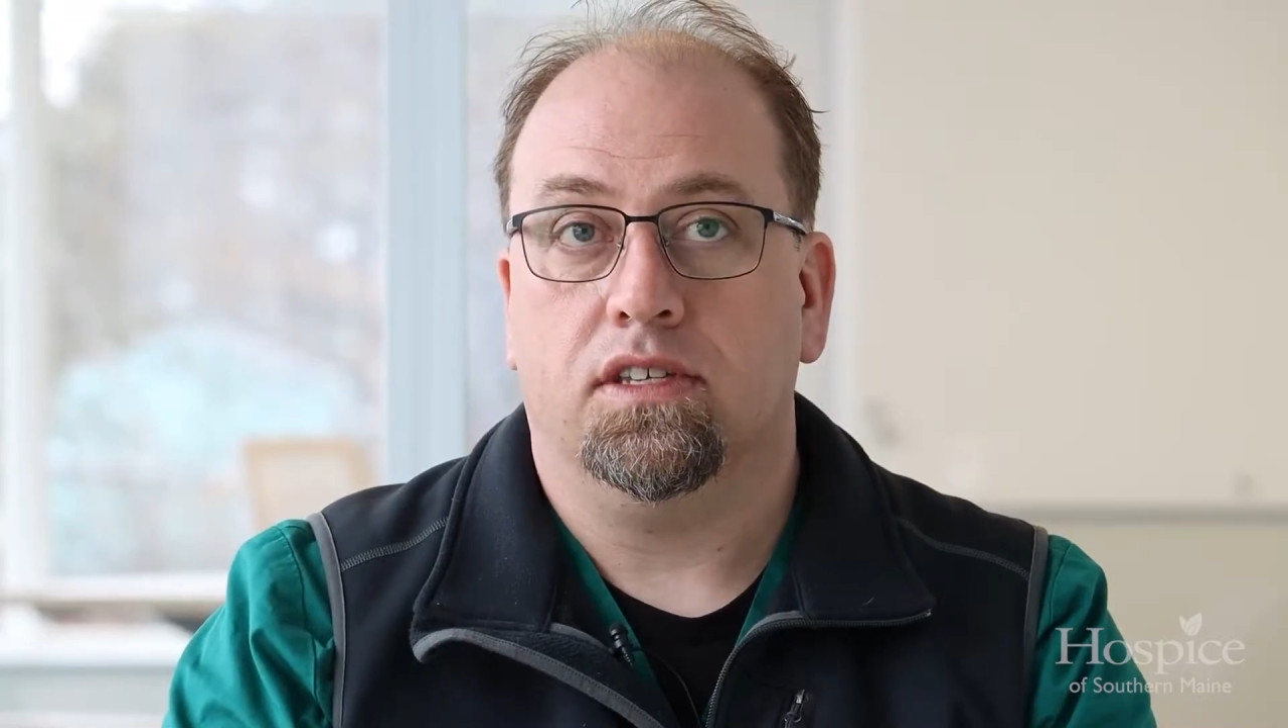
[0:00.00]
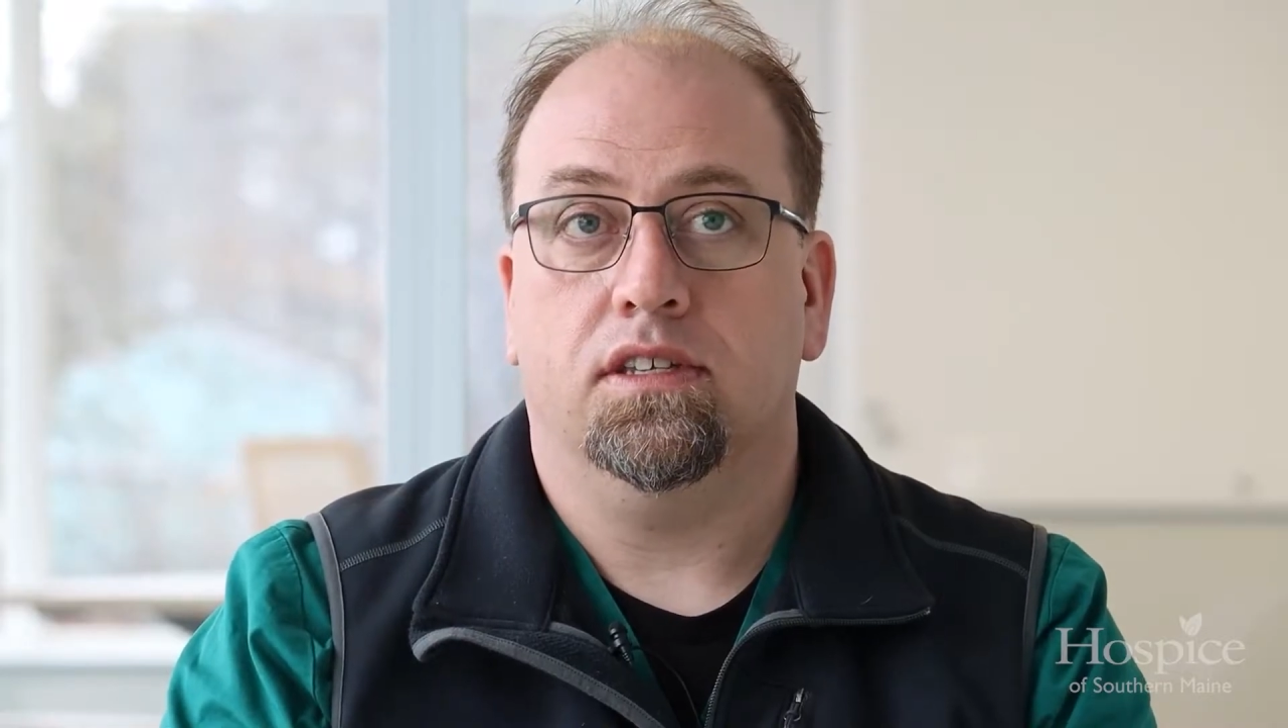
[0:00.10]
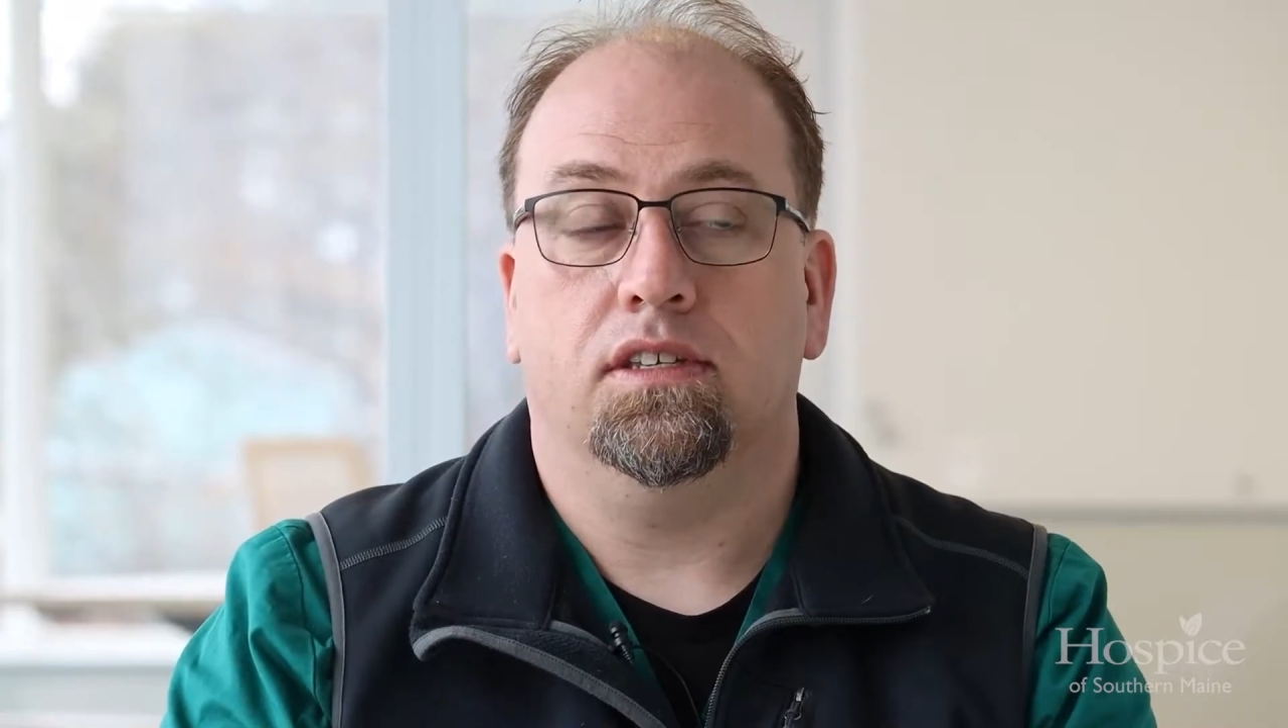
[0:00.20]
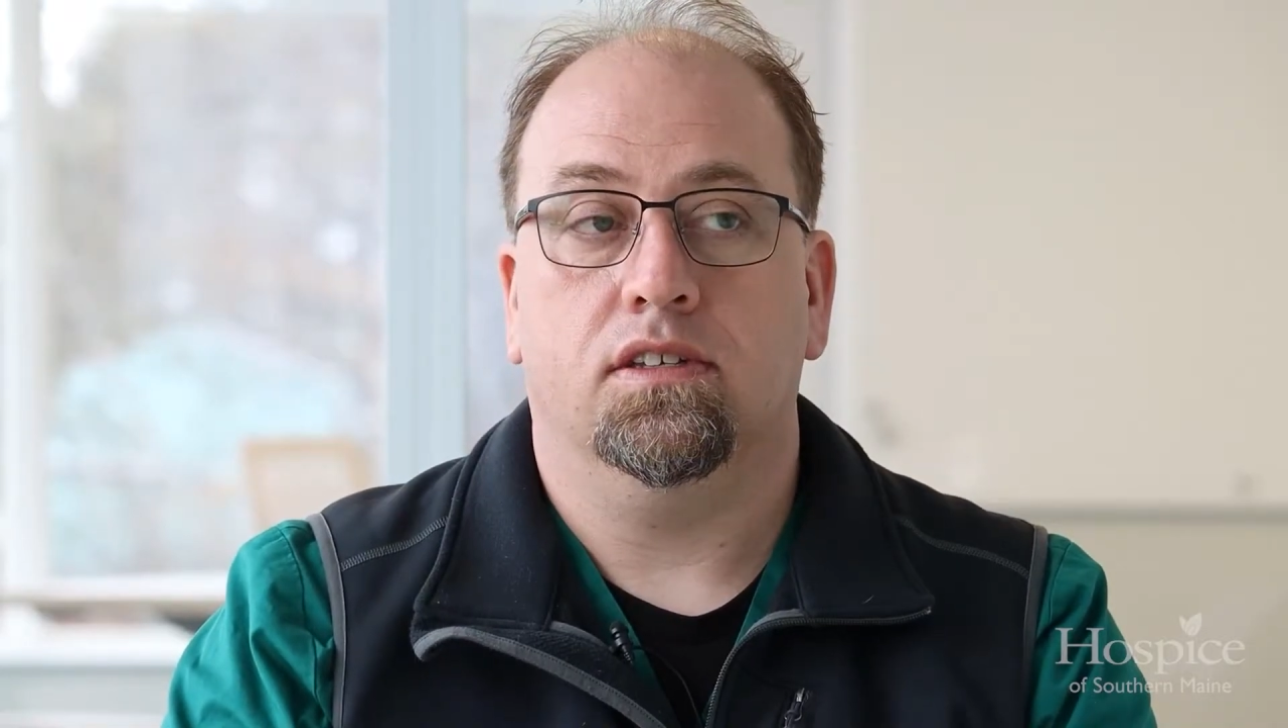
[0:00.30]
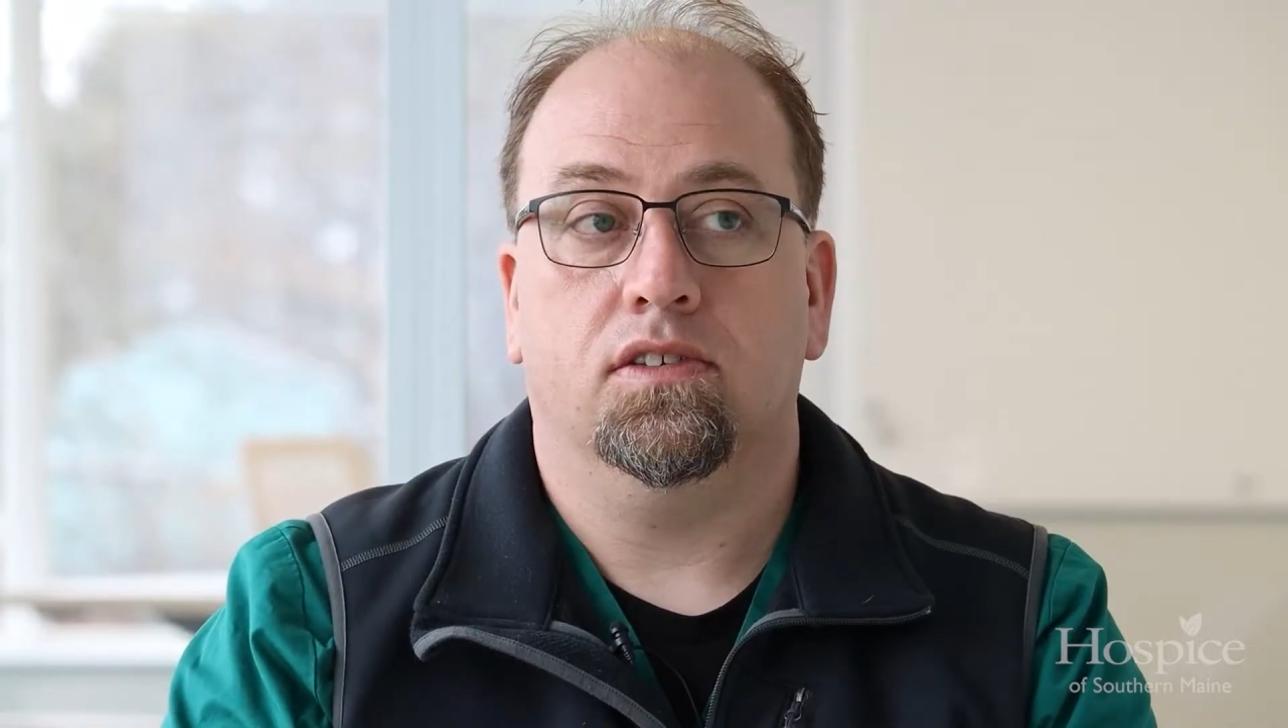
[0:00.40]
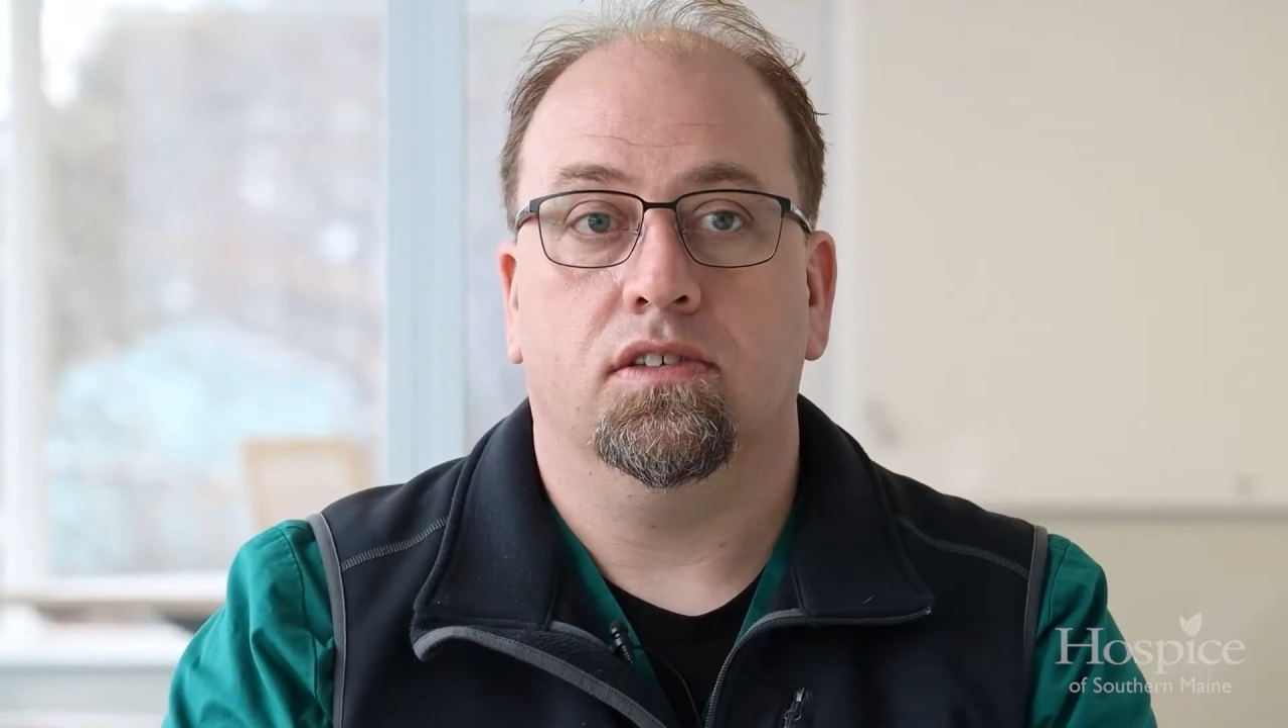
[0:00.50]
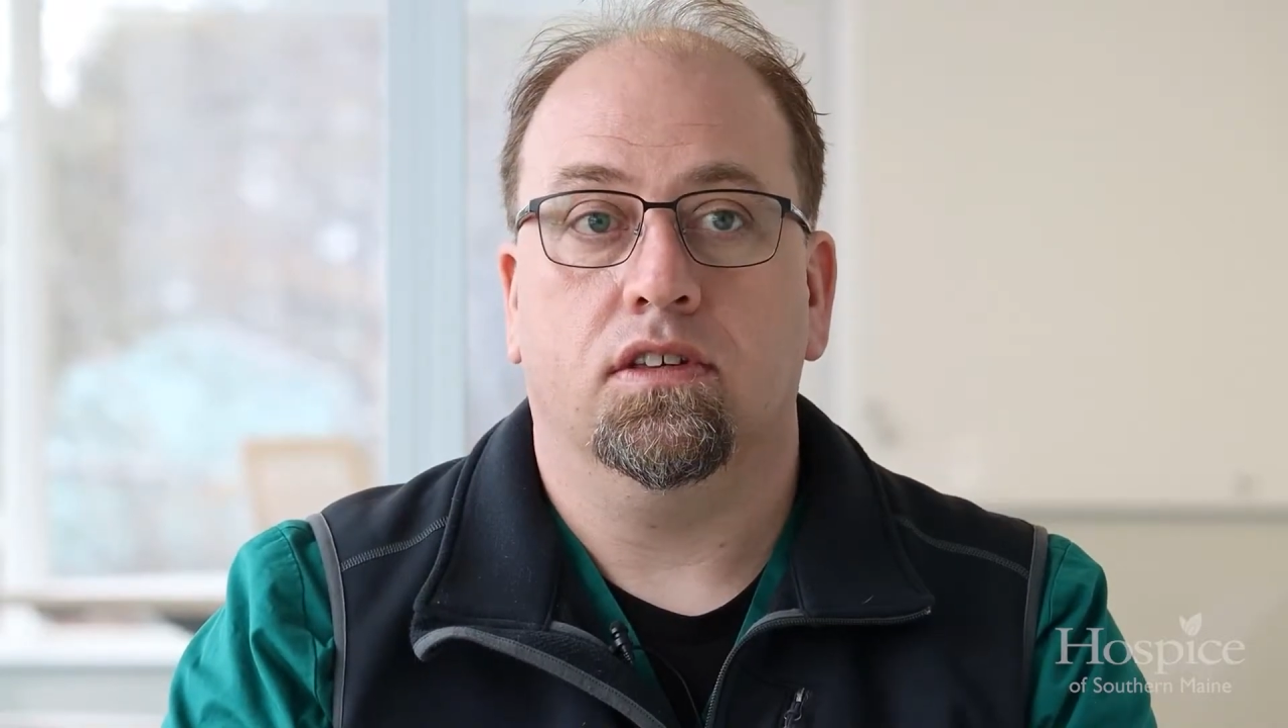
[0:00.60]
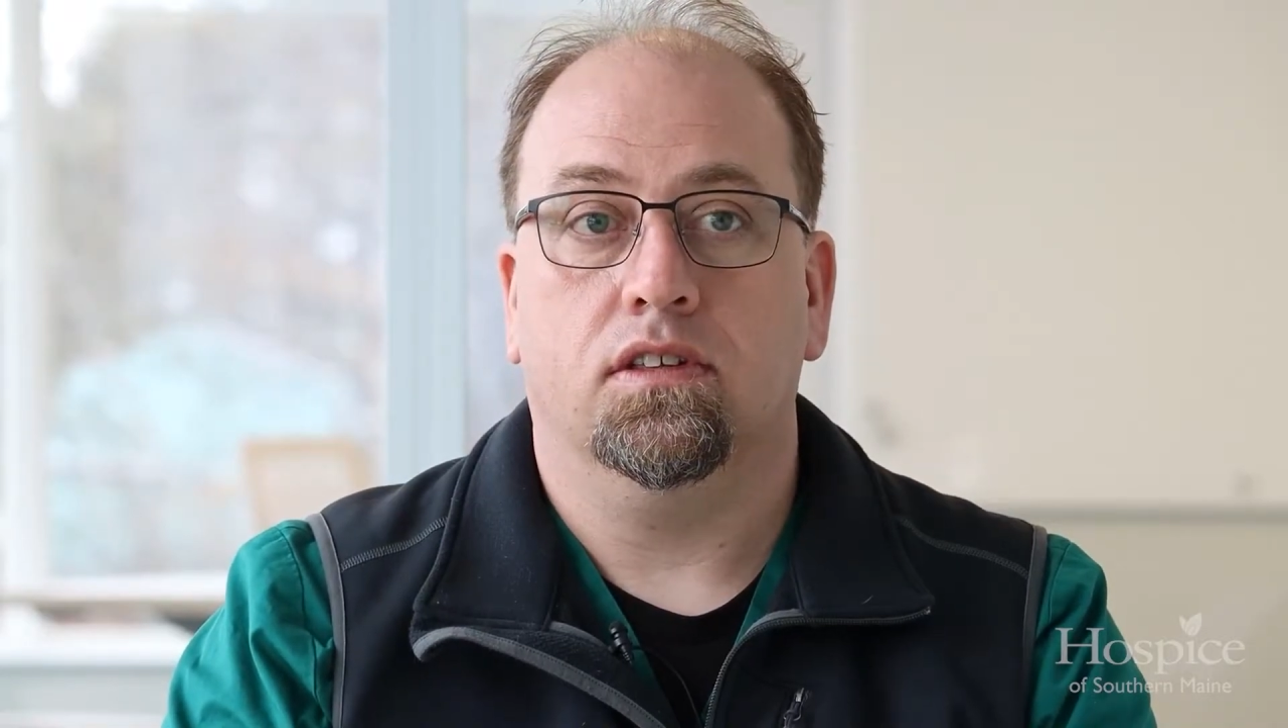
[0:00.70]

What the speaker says: is